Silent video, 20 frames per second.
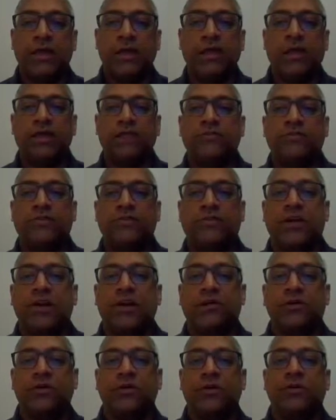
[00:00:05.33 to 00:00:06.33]
is
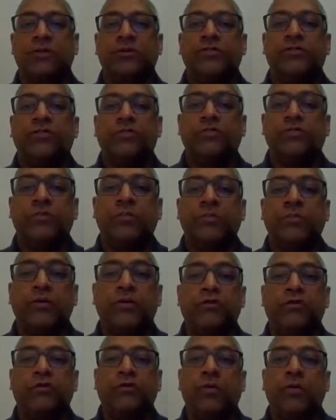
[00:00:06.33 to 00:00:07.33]
titled Yoga Sutra
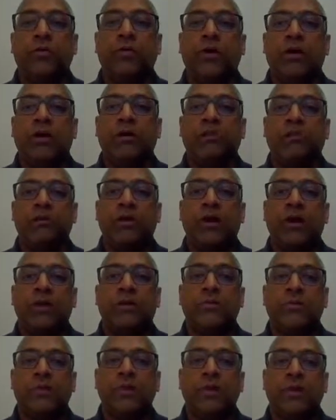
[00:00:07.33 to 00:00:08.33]
Book 4,
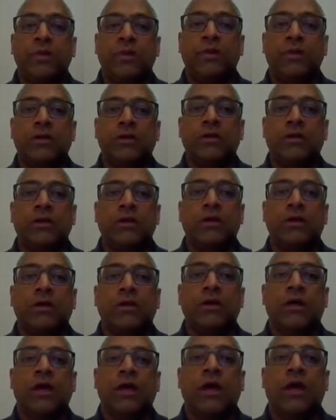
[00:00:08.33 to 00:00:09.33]
Autonomy.
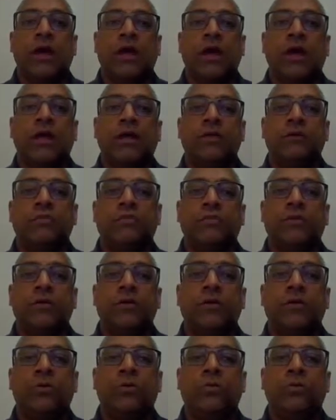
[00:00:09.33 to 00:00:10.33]

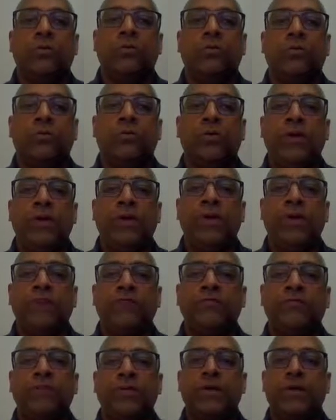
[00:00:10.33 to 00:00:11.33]
So we
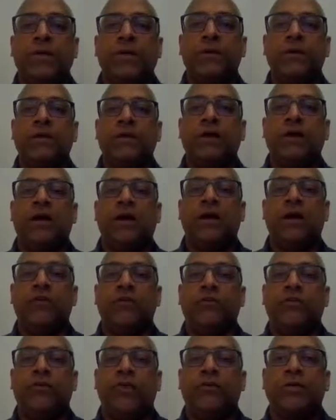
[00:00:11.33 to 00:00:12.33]
have been
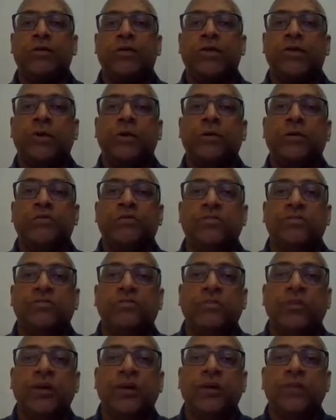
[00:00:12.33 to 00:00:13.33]
following the Yoga
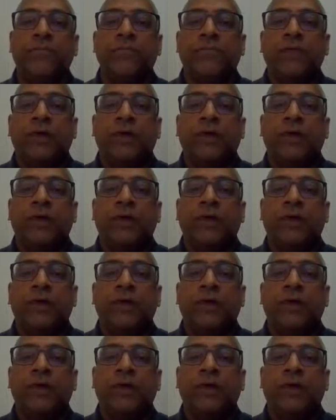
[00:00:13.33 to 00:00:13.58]
Sutra